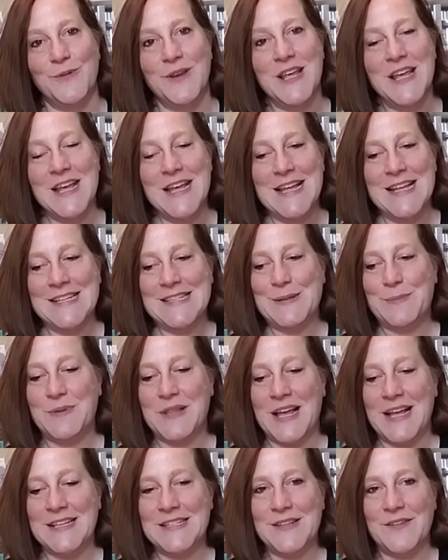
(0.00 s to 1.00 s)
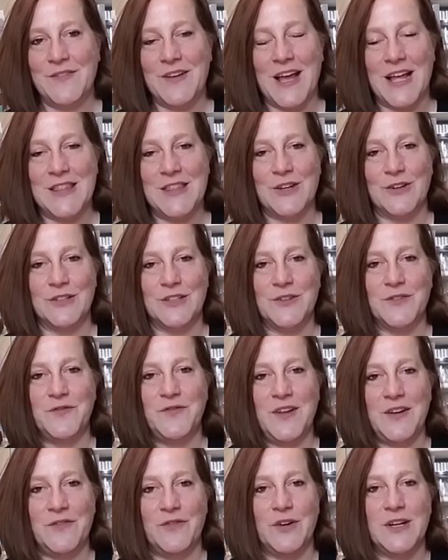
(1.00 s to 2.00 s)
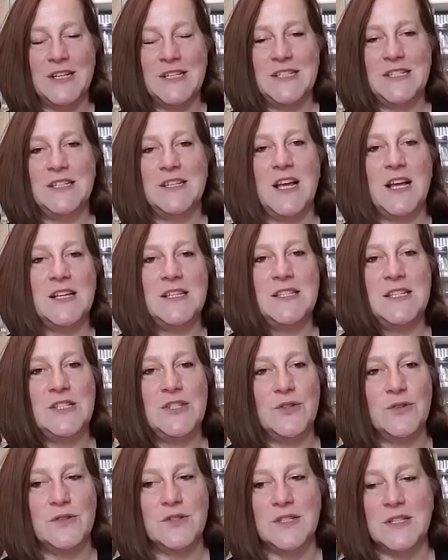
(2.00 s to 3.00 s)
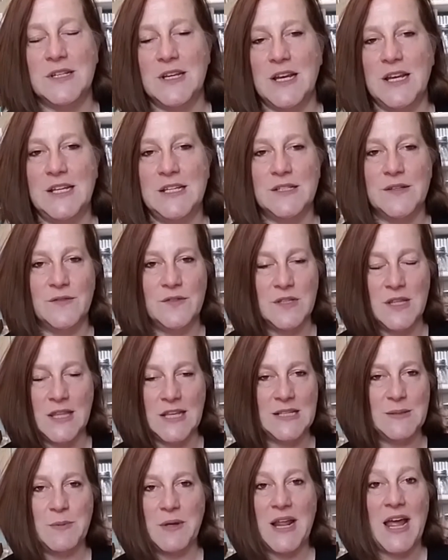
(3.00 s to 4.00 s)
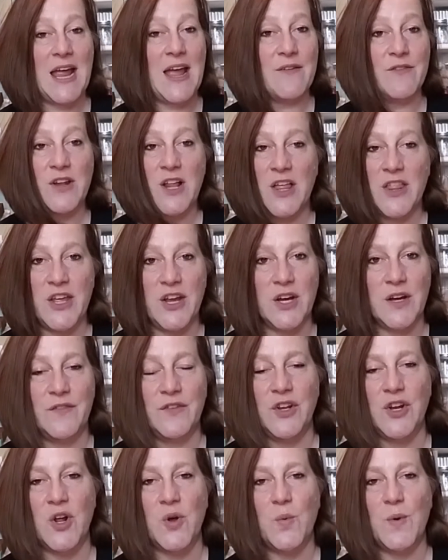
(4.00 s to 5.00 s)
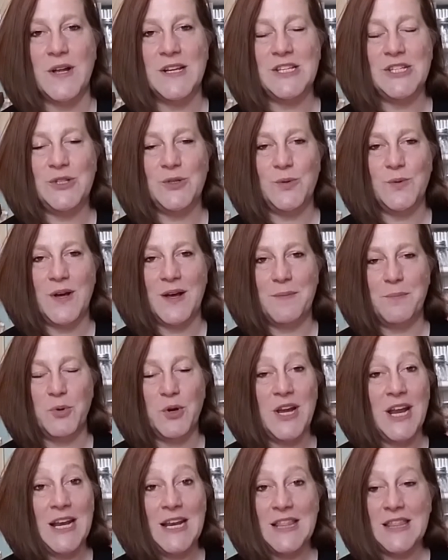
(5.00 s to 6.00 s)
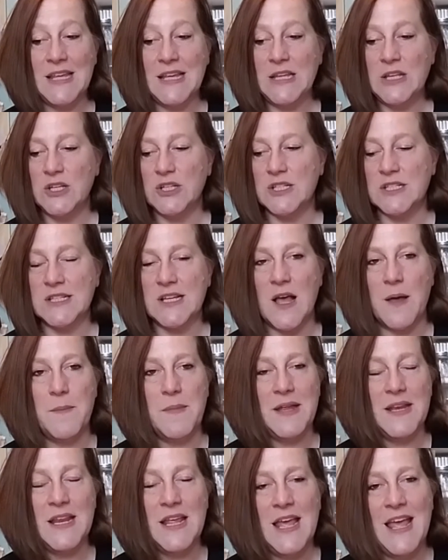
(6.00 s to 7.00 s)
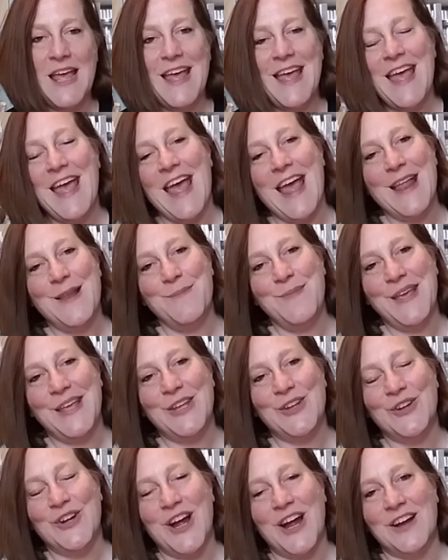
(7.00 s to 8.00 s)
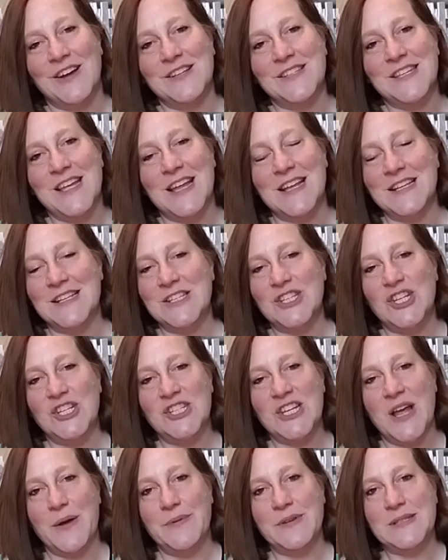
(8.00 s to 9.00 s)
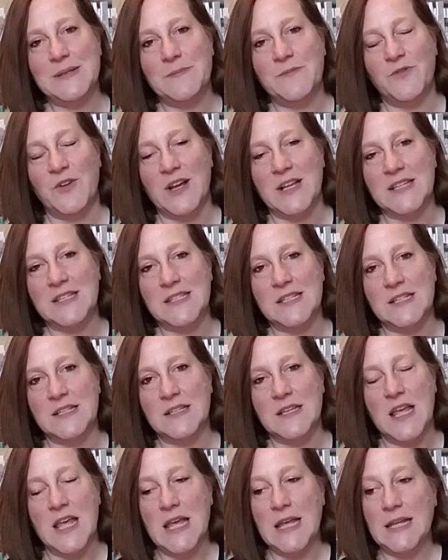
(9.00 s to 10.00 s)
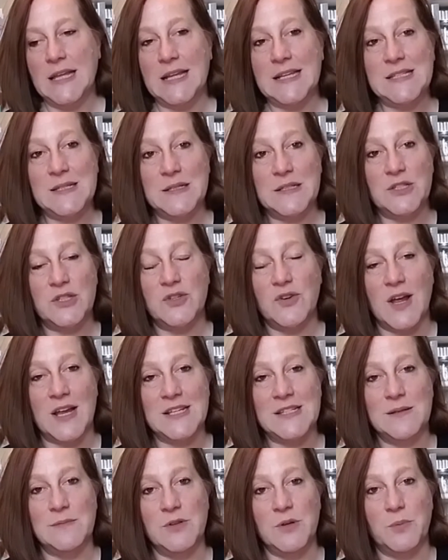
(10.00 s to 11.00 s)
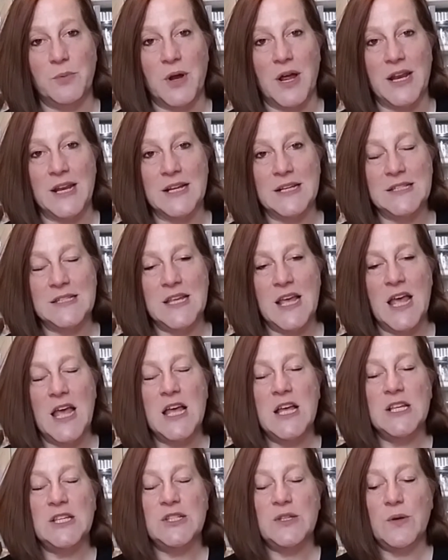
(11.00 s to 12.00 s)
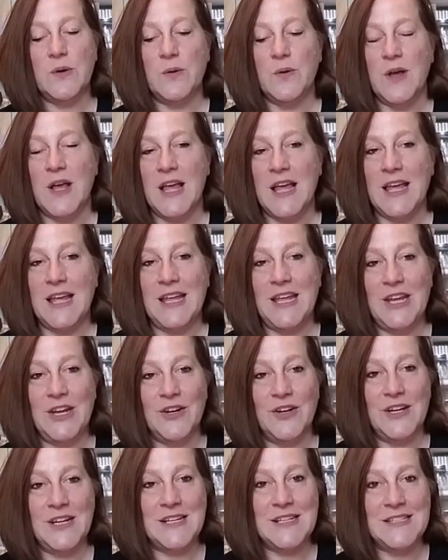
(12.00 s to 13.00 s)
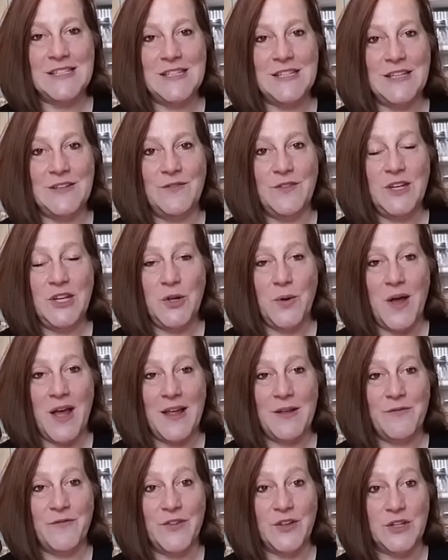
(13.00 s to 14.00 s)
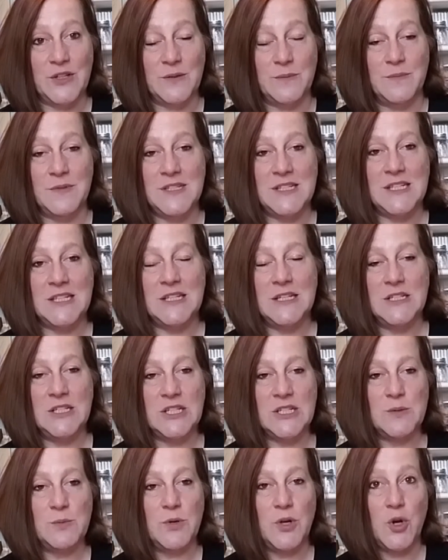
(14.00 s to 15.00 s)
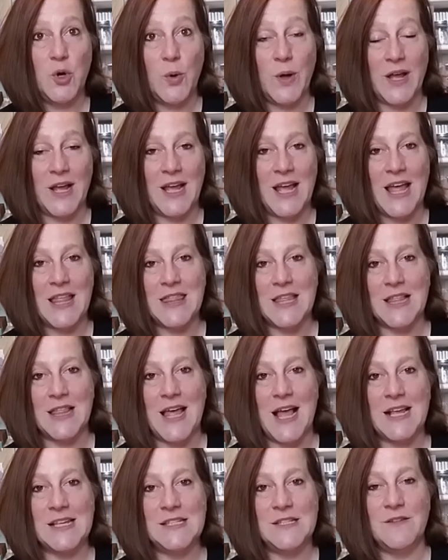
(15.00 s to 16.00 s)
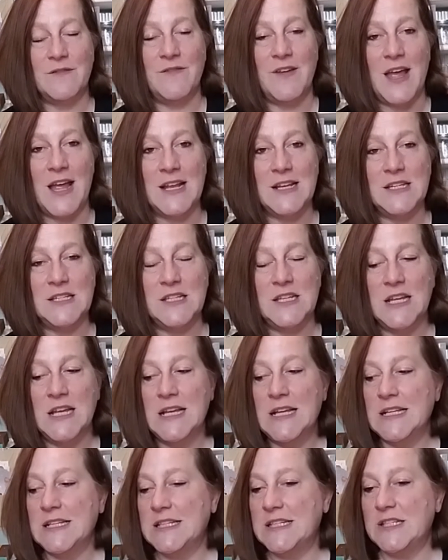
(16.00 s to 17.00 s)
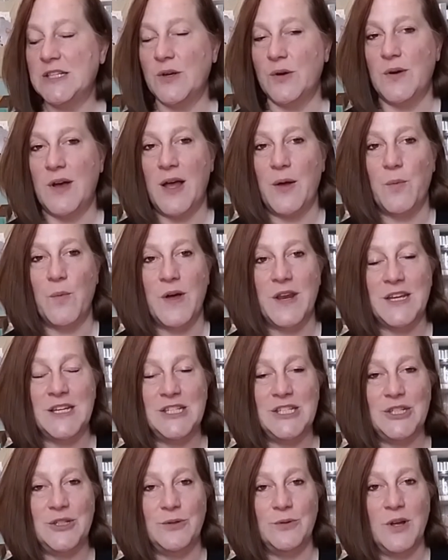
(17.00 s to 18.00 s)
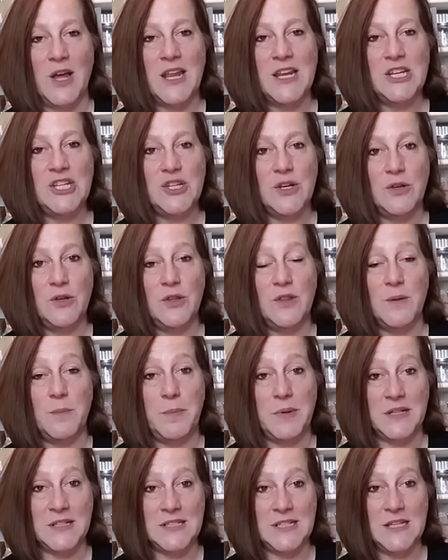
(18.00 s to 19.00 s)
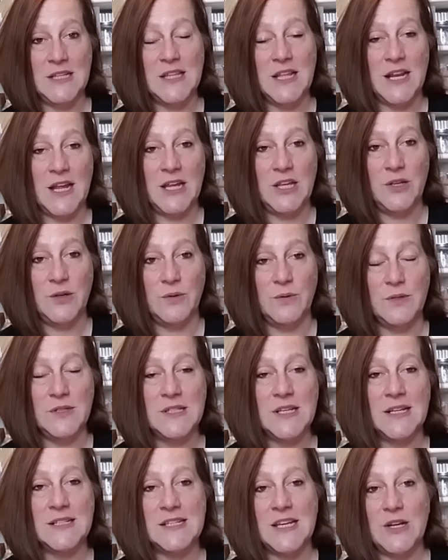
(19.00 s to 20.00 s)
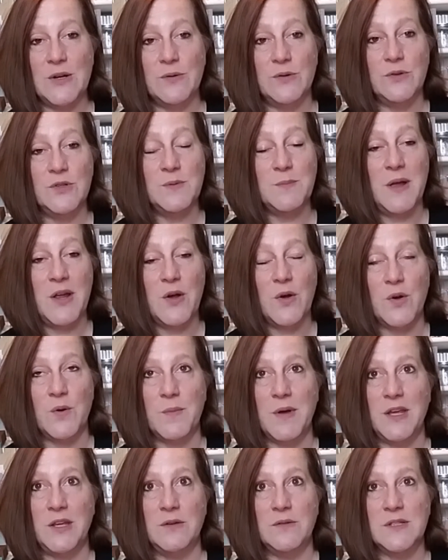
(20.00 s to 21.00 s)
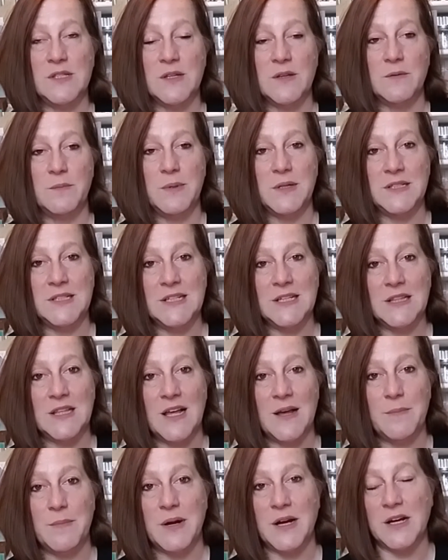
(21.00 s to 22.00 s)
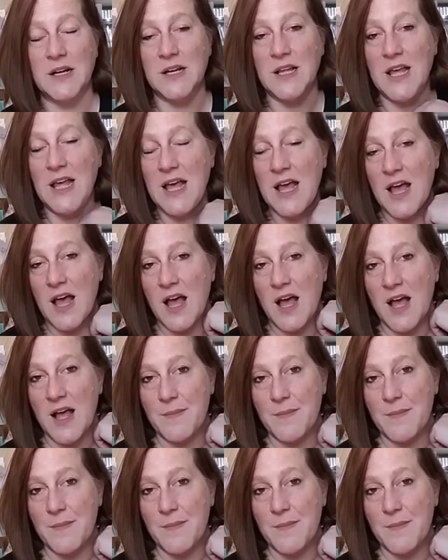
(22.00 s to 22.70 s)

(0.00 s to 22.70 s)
supplies. They've got their little favorite uh, scissors and adhesives and things. But I have it all there. If you don't want to uh, bring anything, you just come in and make your cards and chit-chat with some friends and get to try some new products. So here is the video I filmed just real quick at the last event. So I wanted to kind of show you the building that I use because I don't use my home. I use a building in Lombard um,